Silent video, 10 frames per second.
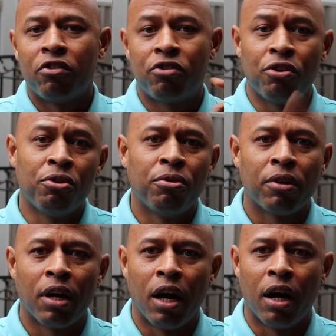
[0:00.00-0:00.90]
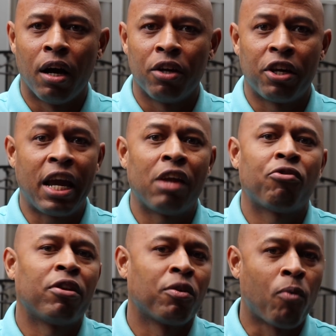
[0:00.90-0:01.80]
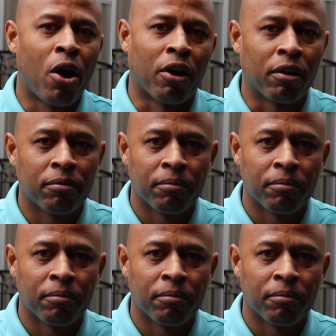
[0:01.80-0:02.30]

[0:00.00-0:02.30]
Two, uh, you can't drink the water.